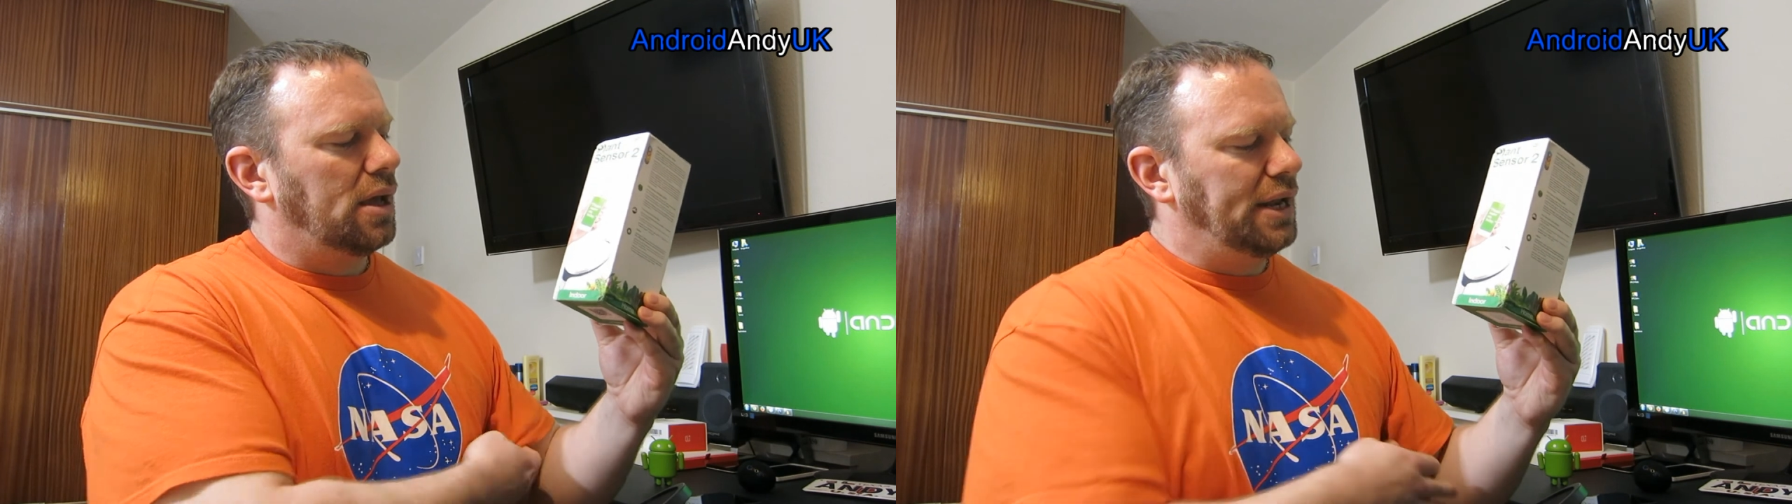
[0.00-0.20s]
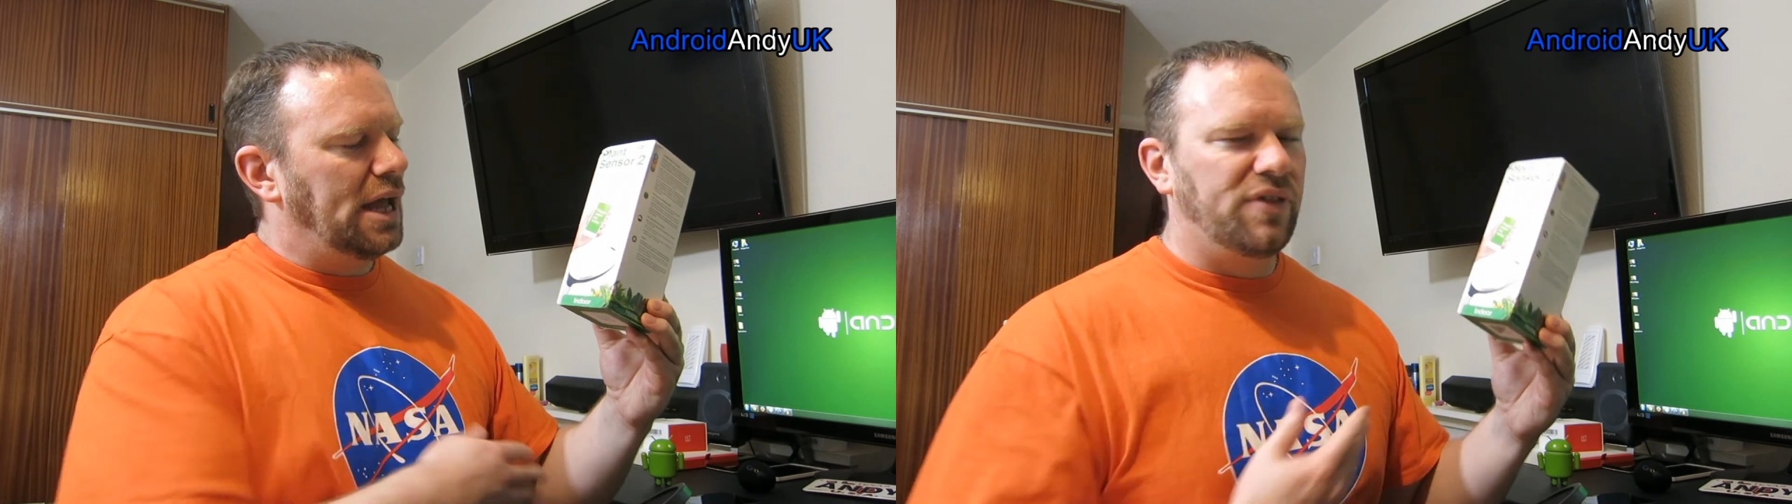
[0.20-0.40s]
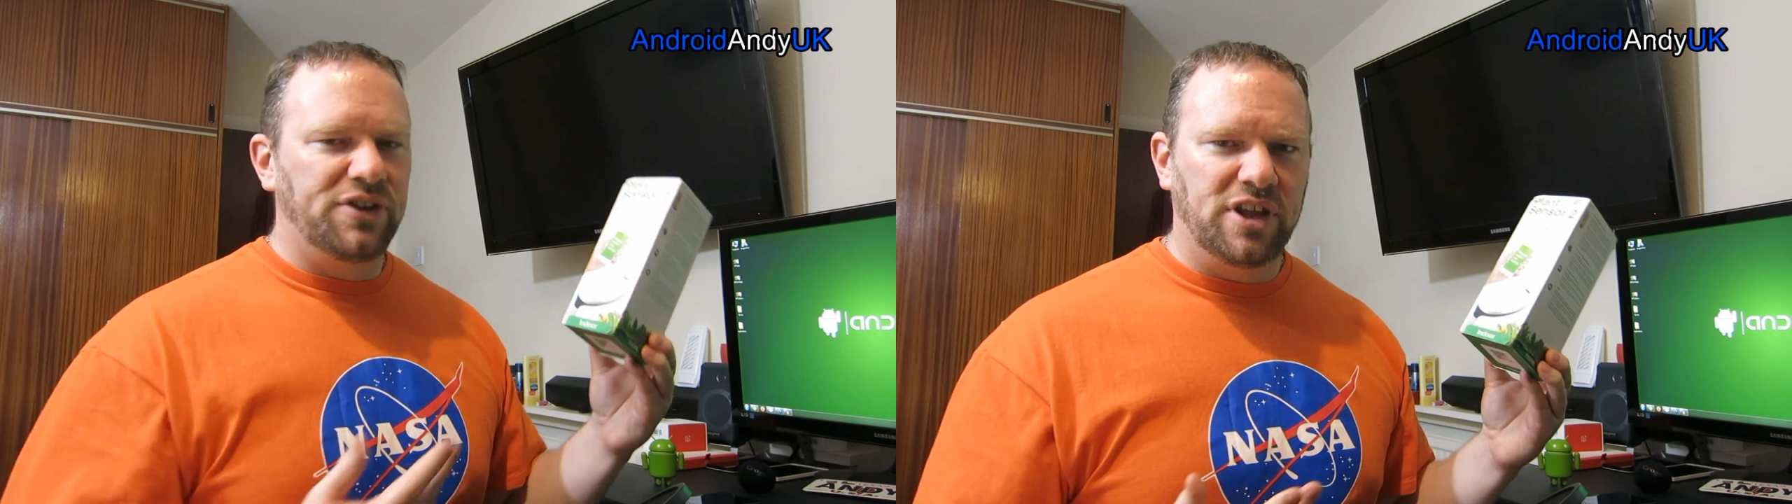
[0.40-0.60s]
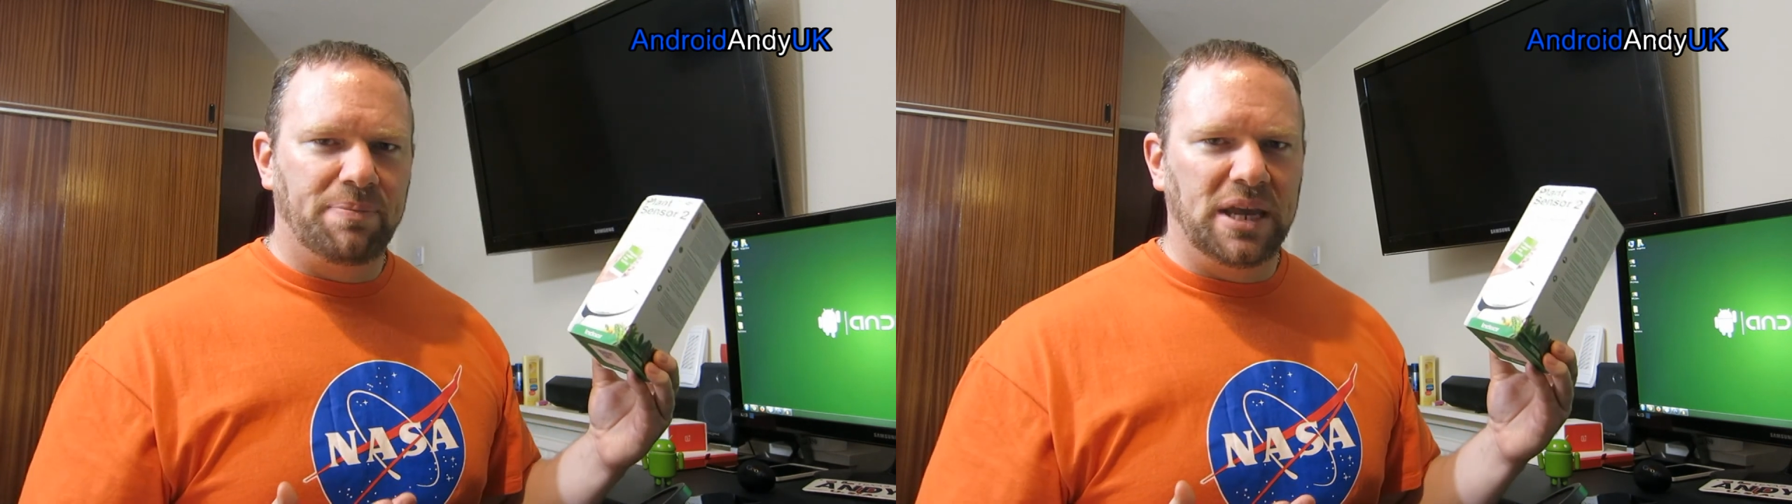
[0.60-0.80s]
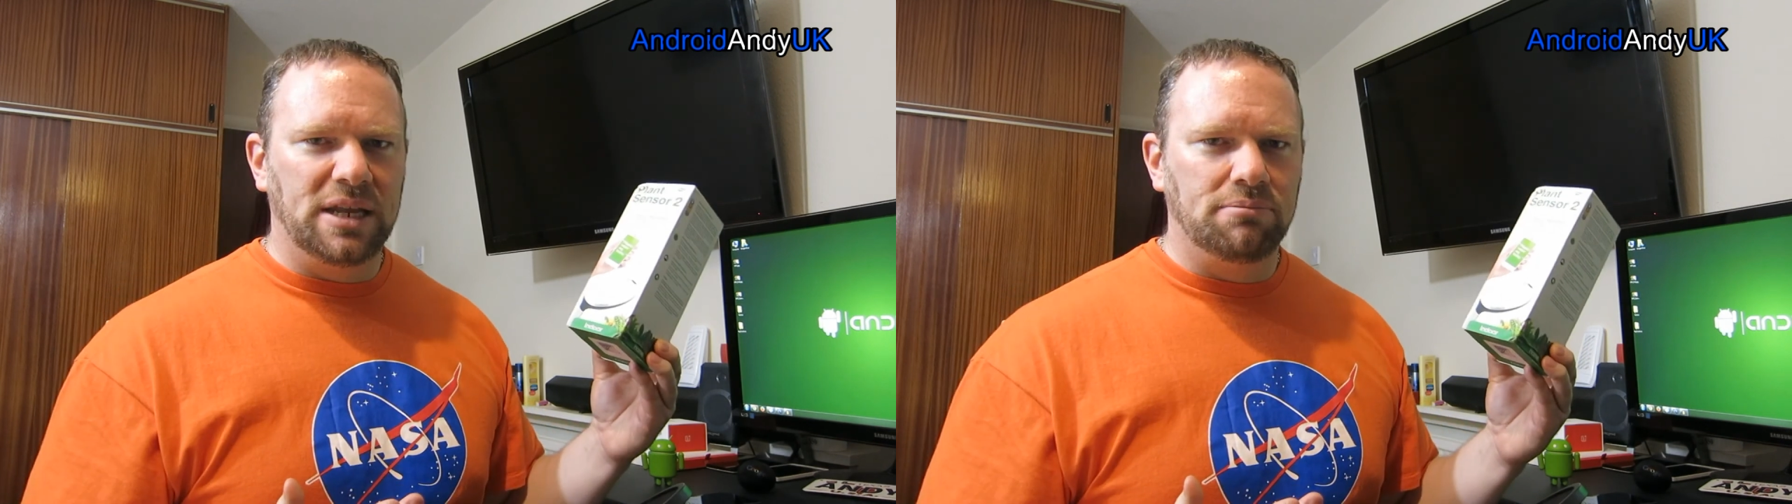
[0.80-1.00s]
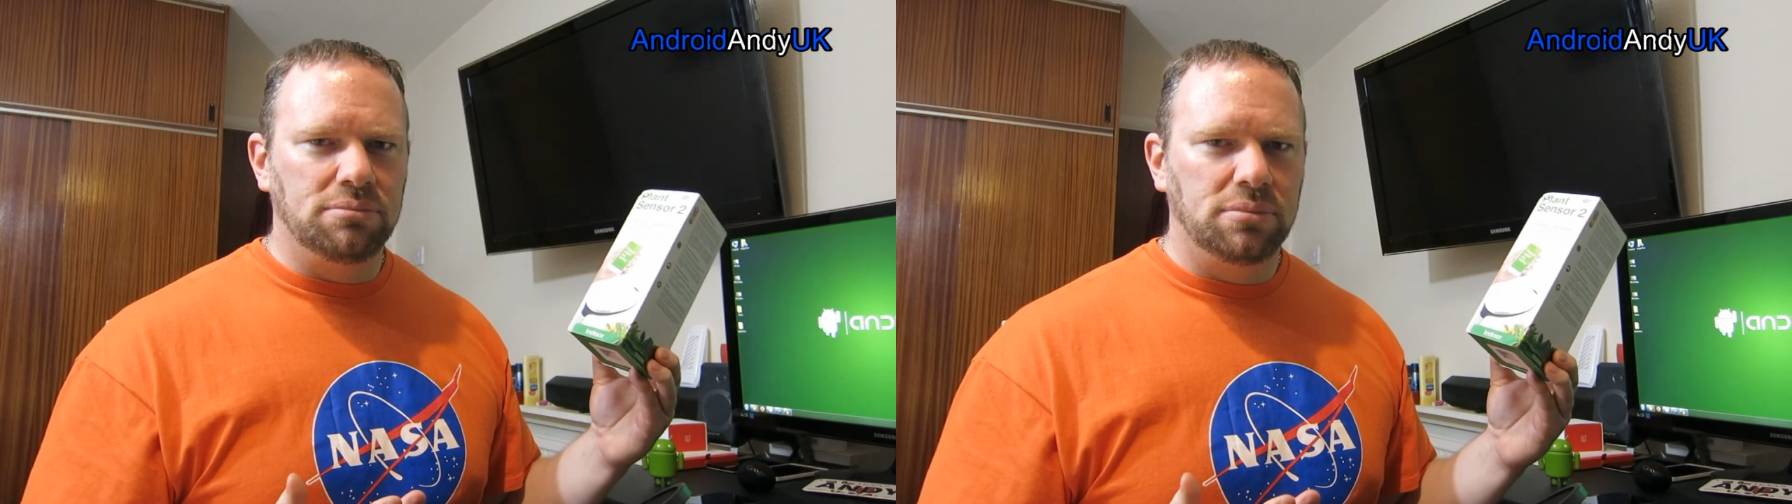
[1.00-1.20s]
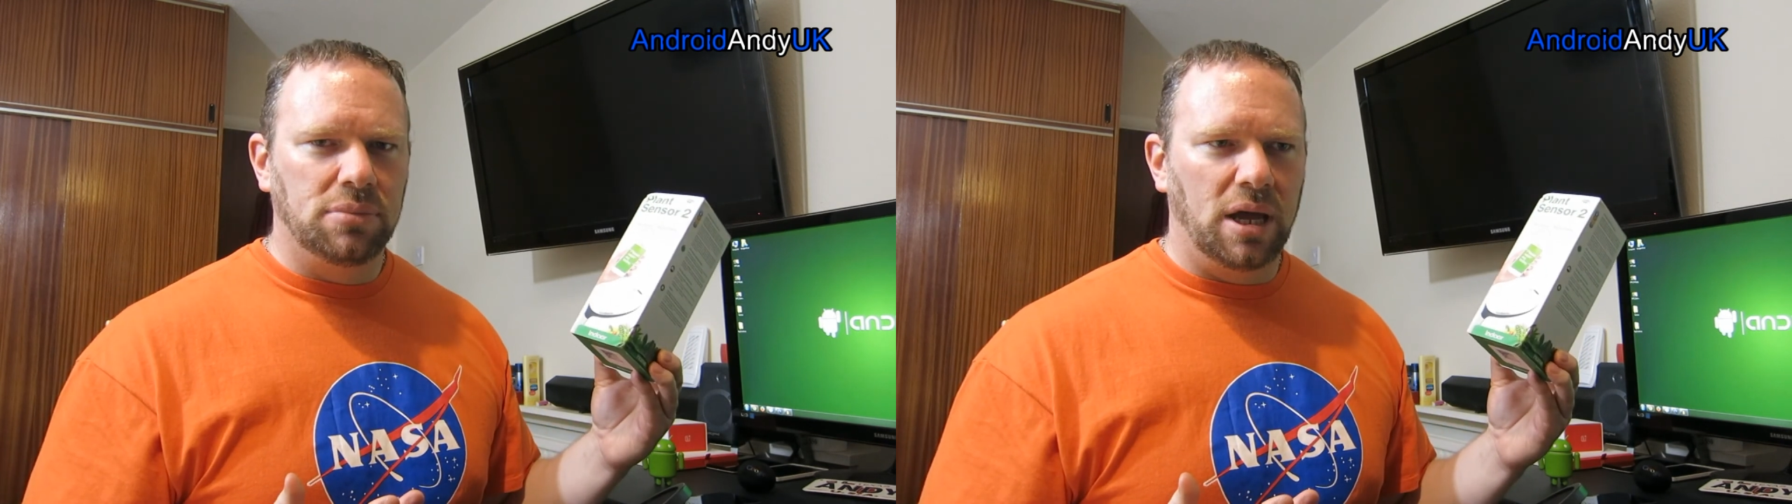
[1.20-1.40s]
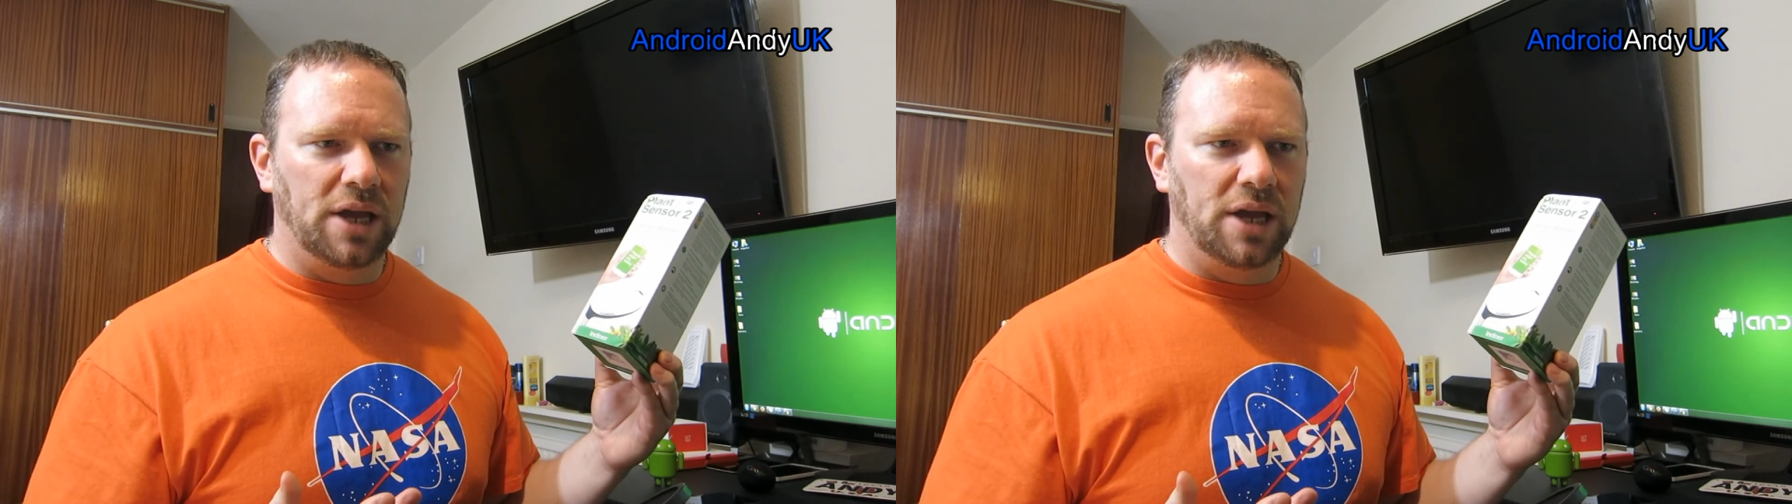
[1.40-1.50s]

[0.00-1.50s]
now, this did mean I